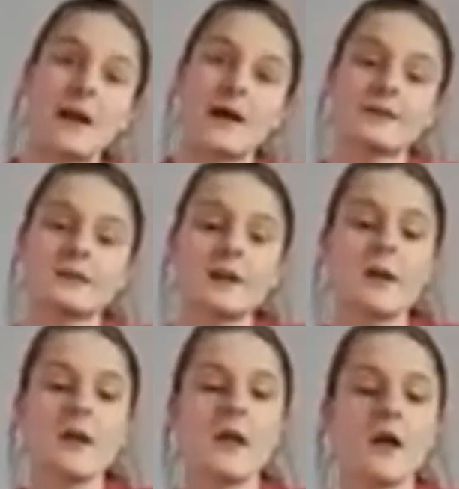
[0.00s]
nice.
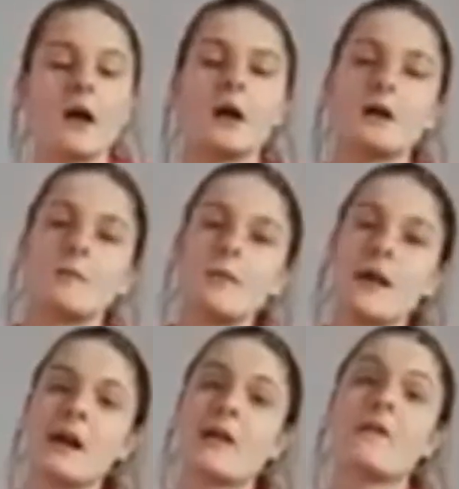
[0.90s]

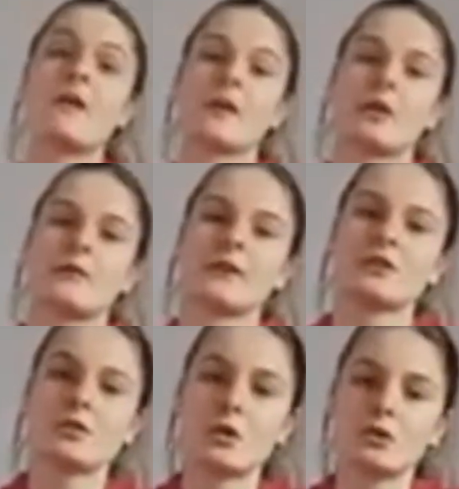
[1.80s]
They are very lovely to
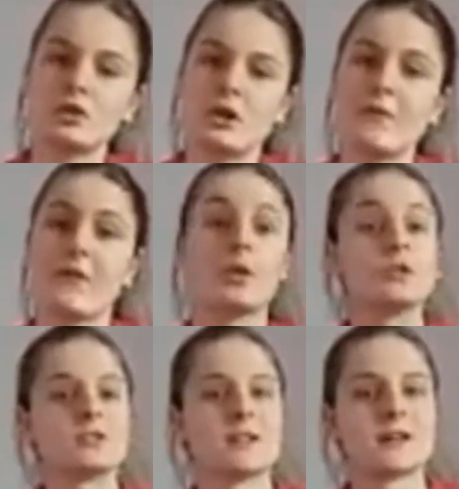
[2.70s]
talk to, very
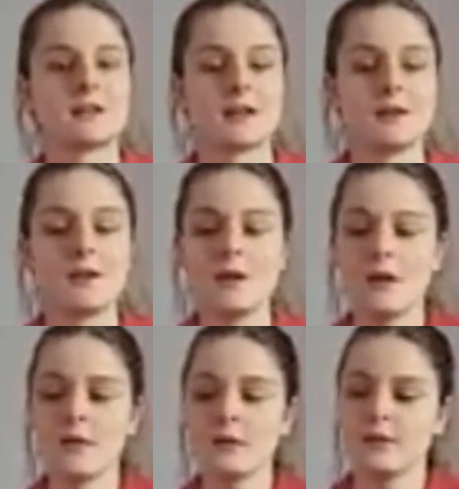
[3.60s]
understanding,
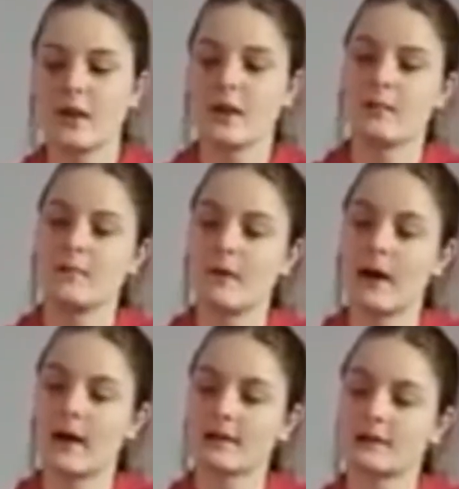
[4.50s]

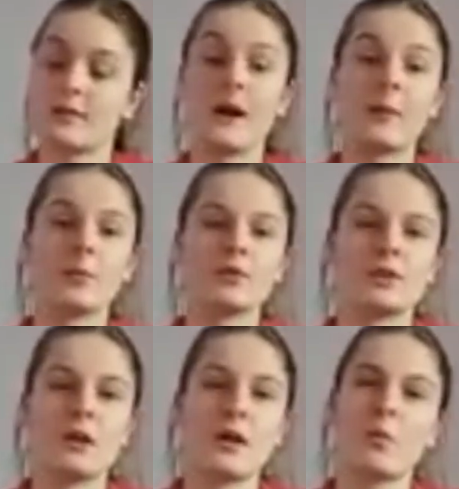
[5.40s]
as that was
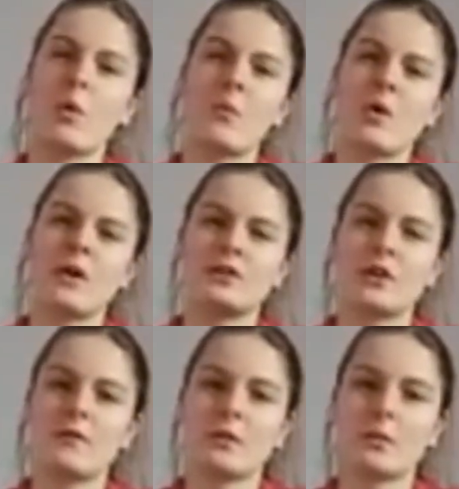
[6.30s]
one word
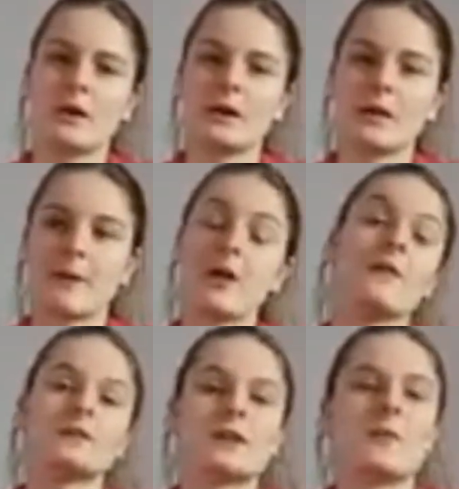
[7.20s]
over the word limit, and
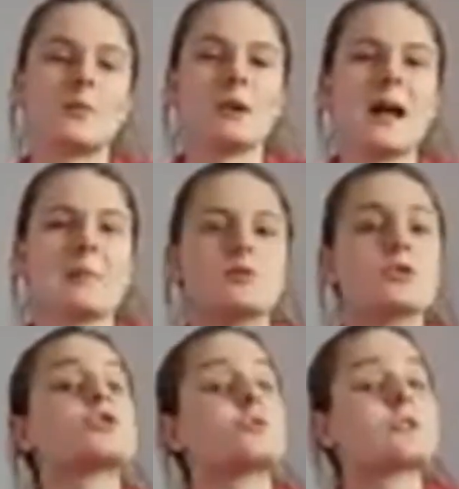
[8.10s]
obviously they were able to
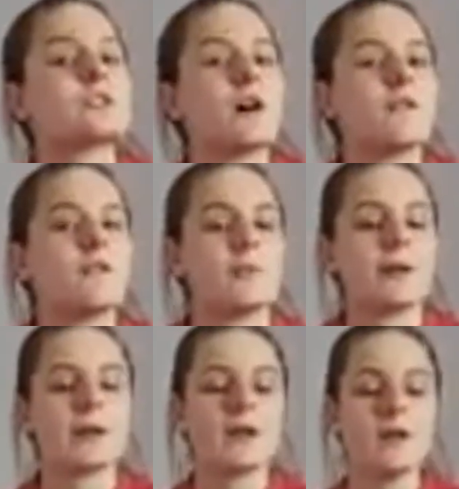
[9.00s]
squish that on for
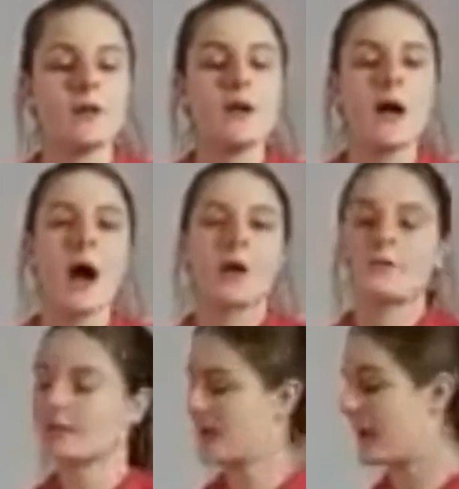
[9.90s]
me. And
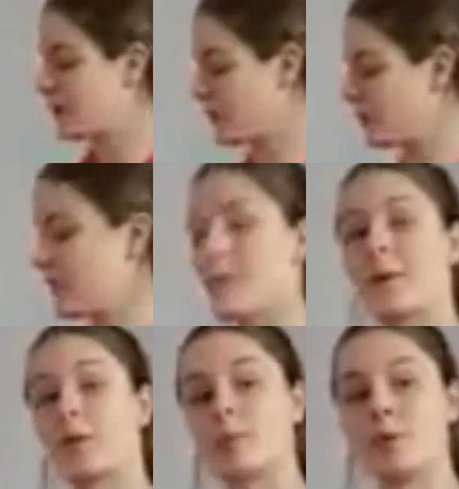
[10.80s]
obviously I talked to them
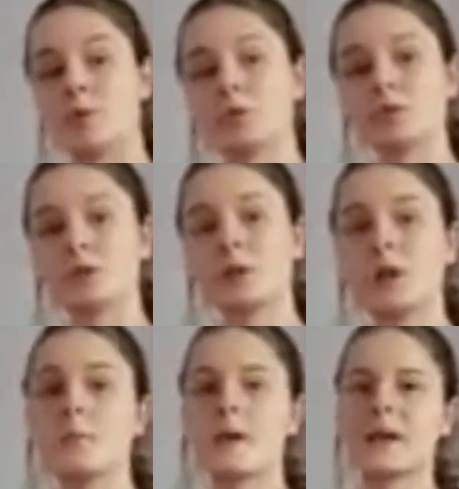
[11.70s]
about the boots
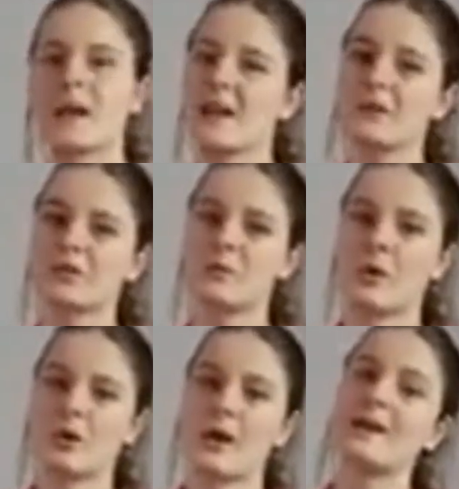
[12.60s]
being a little
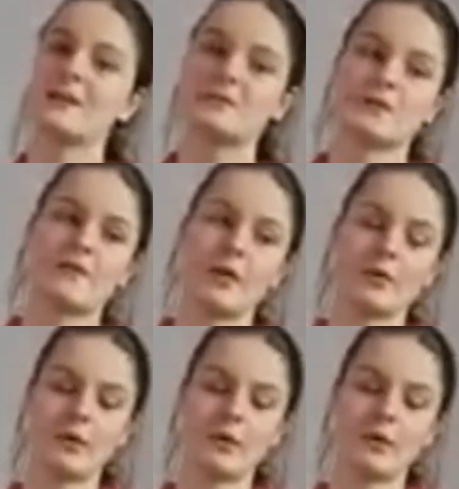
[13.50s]
smaller as he was a foal.